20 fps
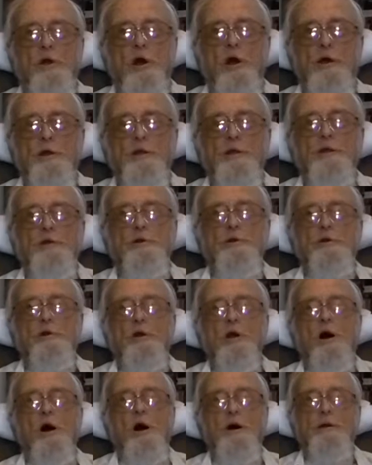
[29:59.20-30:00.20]
And got in
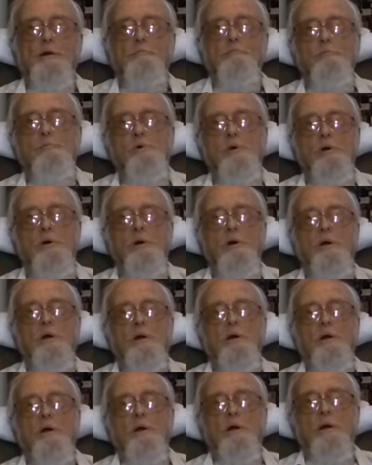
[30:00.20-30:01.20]
and caught him.
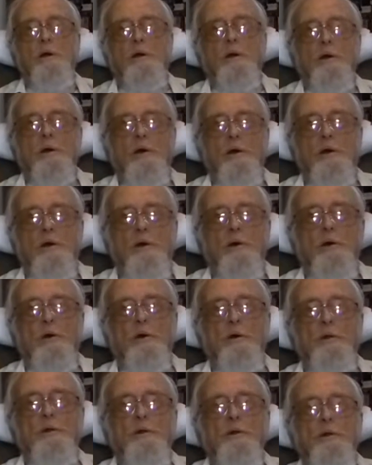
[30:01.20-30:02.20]

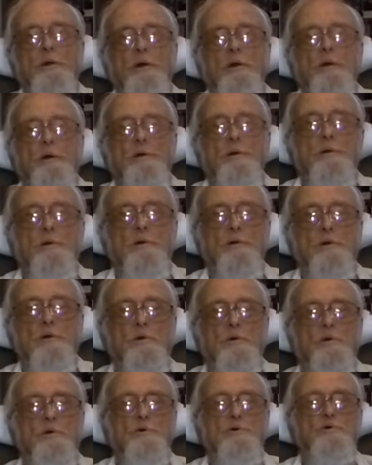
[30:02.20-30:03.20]
And
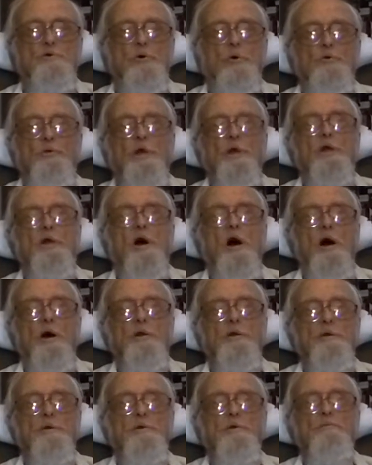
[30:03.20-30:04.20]
so they
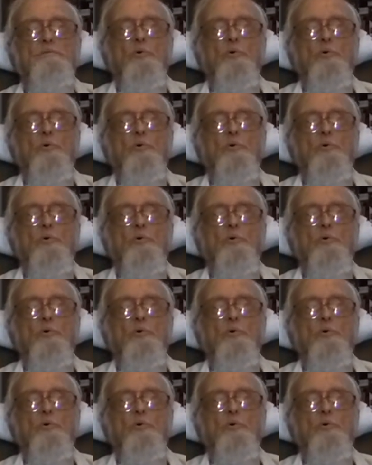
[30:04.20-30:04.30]
got a